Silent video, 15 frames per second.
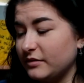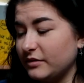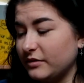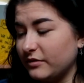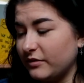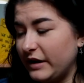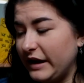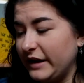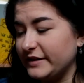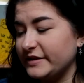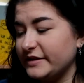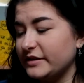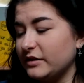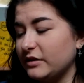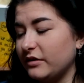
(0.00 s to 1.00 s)

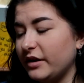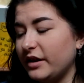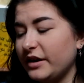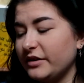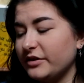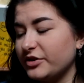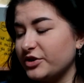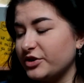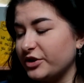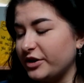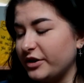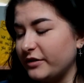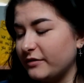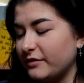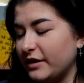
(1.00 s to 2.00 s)
Great. Oh, I like her
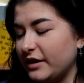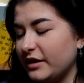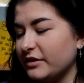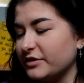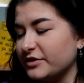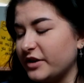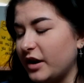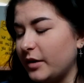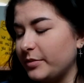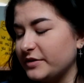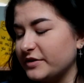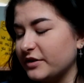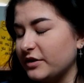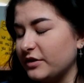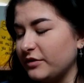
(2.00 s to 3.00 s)
shirt. I like her top.
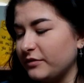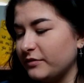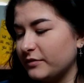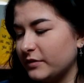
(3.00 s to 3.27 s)
It's cute.